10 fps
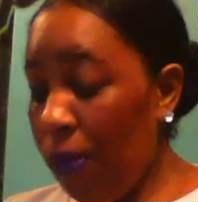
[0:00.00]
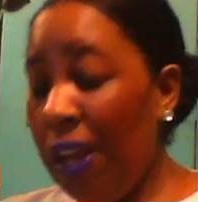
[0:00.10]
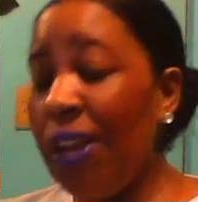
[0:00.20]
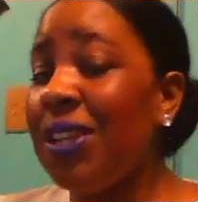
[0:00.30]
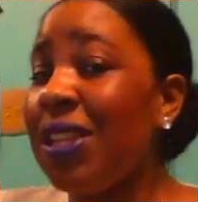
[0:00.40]

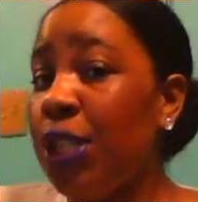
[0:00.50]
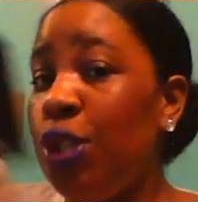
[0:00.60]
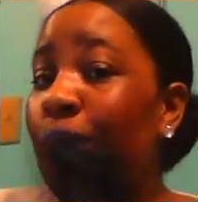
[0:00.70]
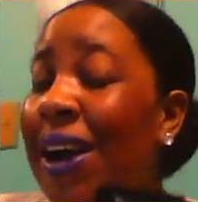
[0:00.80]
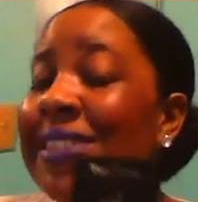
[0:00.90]
Look at this.
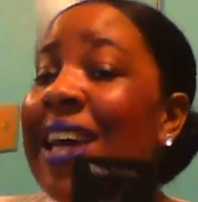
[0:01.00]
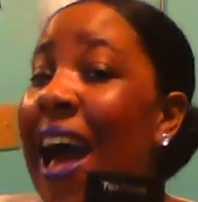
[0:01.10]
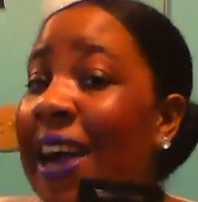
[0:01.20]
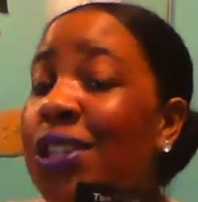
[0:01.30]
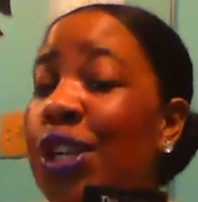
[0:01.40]
You guys
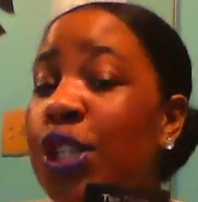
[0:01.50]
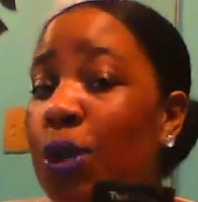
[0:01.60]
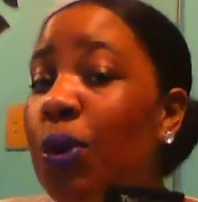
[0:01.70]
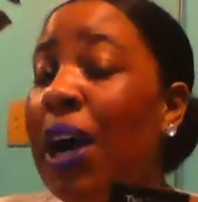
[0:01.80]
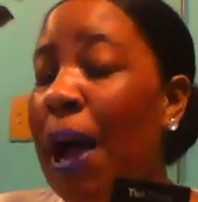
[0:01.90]
actually
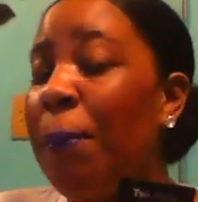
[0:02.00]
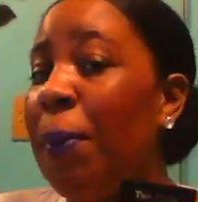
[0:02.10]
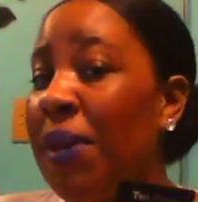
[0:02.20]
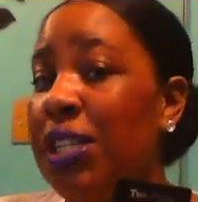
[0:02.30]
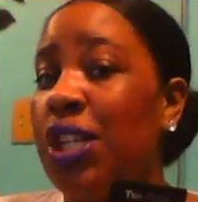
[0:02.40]
do
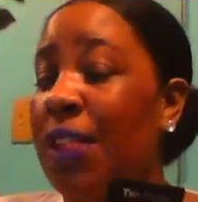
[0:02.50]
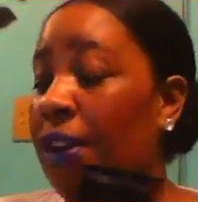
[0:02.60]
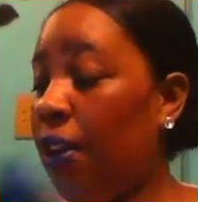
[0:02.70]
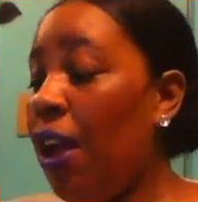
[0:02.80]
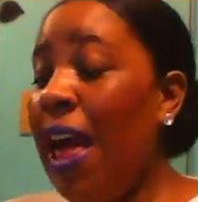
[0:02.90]
compliment each
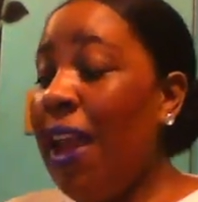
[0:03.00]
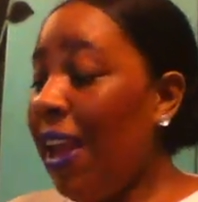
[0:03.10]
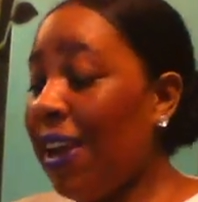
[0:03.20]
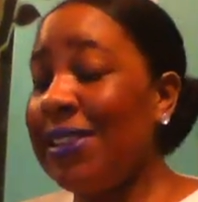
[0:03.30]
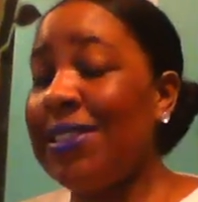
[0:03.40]
other.
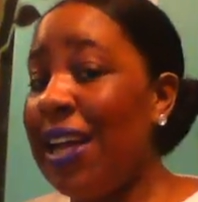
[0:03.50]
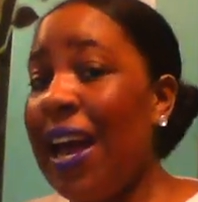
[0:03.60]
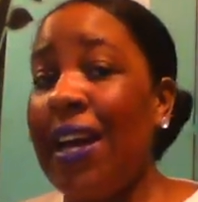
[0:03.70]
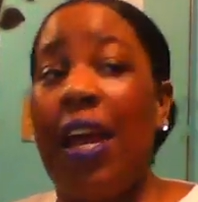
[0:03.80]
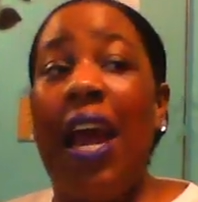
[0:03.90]
Like I
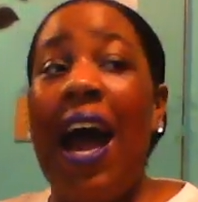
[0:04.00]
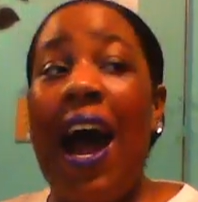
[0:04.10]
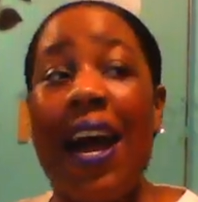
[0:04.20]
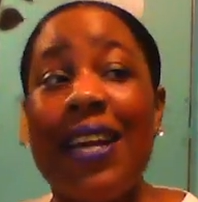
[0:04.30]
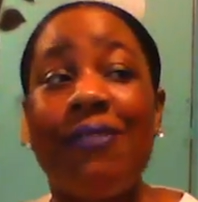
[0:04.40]
said,
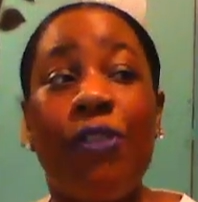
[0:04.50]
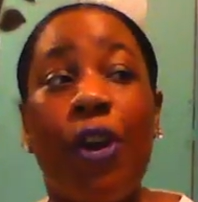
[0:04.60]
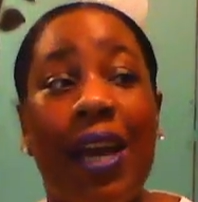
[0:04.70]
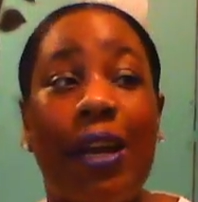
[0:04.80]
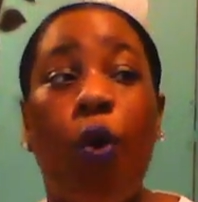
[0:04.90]
I
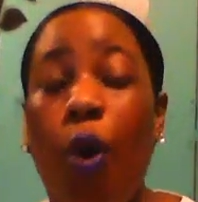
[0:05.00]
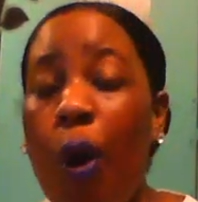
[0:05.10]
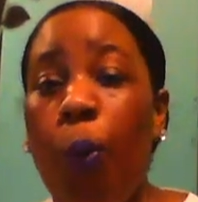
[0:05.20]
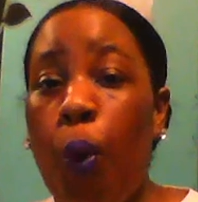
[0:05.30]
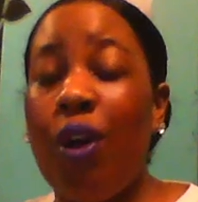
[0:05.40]
feel like
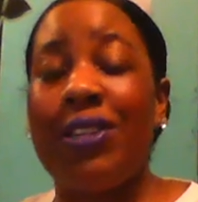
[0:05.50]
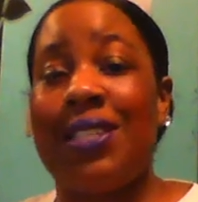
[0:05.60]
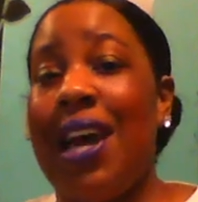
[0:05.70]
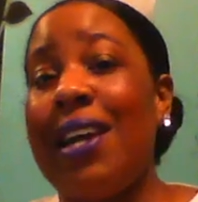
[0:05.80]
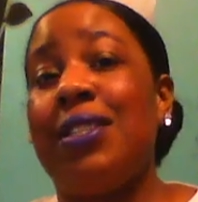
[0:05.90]
all water
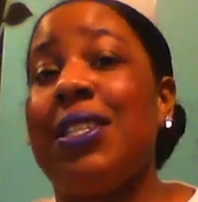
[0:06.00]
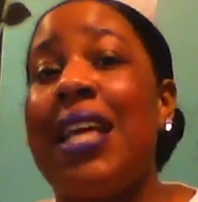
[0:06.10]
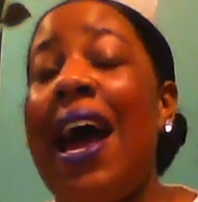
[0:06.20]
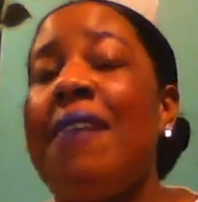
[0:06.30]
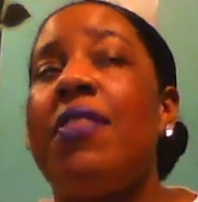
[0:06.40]
signs is
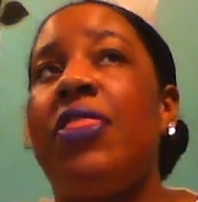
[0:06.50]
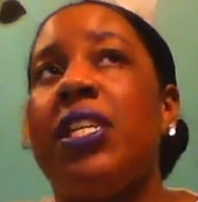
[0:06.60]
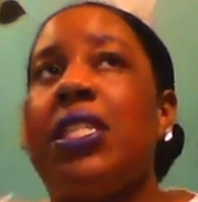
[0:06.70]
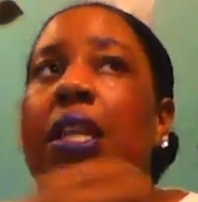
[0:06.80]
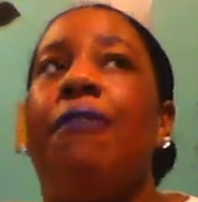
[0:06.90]
having
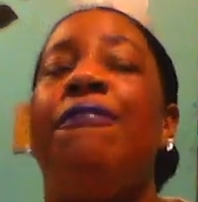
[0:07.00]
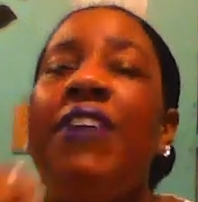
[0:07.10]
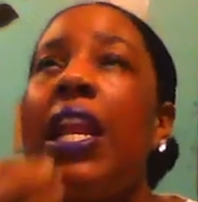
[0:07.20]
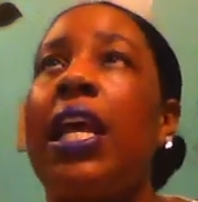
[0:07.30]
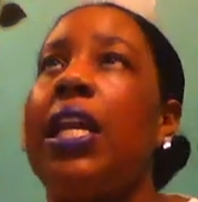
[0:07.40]
this
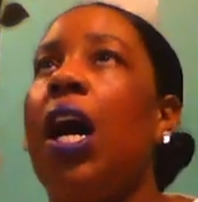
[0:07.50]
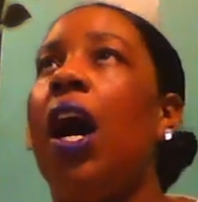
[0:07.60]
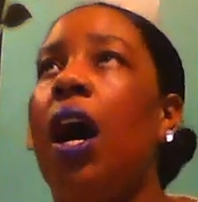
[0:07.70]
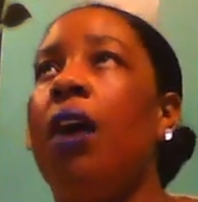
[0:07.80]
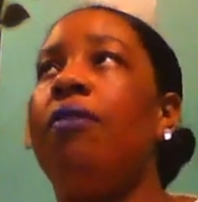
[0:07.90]
feeling
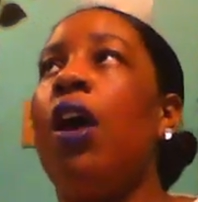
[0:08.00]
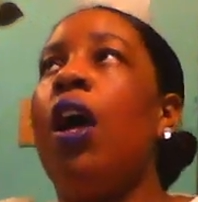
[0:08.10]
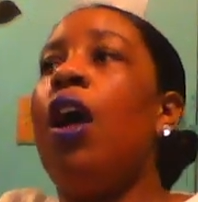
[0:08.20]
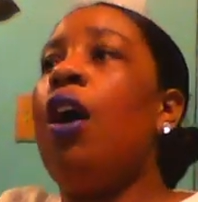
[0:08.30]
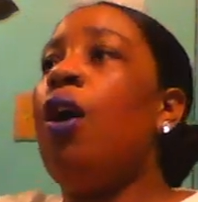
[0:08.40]
of,
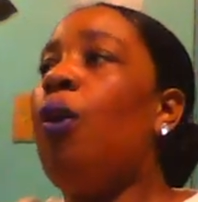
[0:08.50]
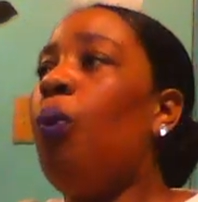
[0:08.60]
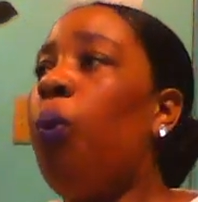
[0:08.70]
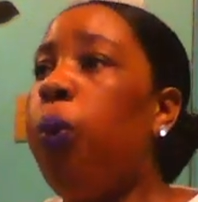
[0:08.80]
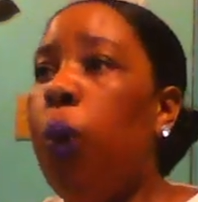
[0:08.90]

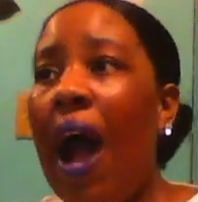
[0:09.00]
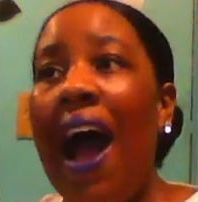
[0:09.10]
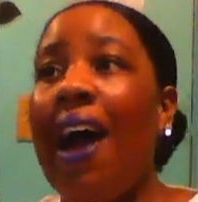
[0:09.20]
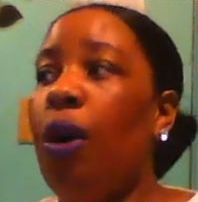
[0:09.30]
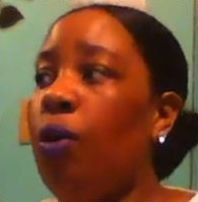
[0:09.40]

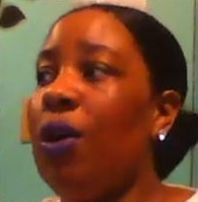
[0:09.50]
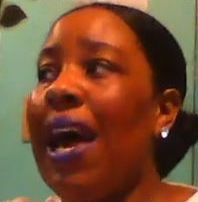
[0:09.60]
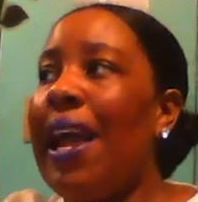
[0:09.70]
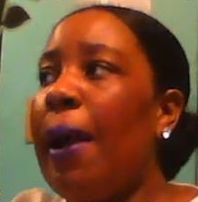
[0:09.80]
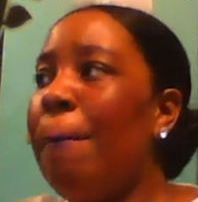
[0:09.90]
wow,
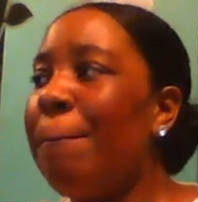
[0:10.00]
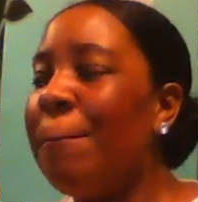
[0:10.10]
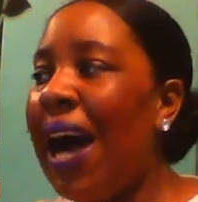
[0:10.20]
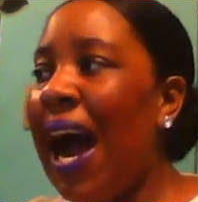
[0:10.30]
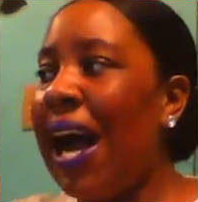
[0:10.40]
like
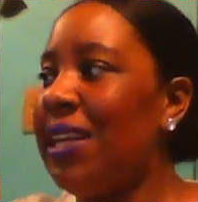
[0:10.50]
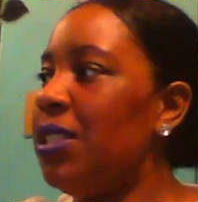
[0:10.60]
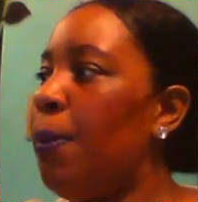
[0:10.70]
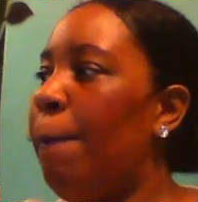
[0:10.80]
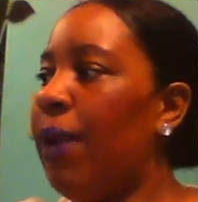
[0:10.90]

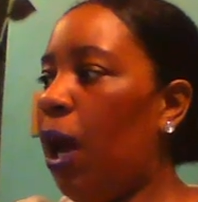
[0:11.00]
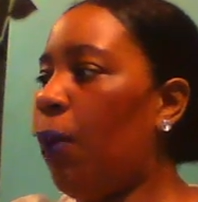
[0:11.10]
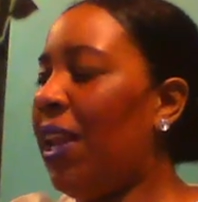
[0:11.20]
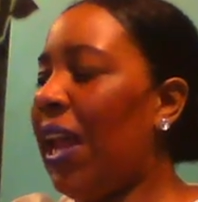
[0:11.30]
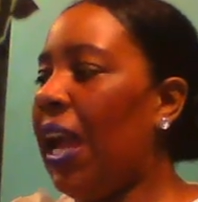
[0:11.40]
mind
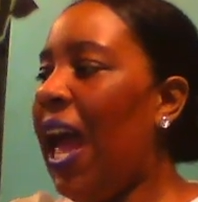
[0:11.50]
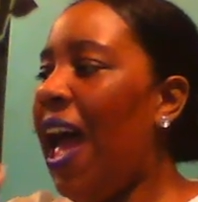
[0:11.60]
blowing, like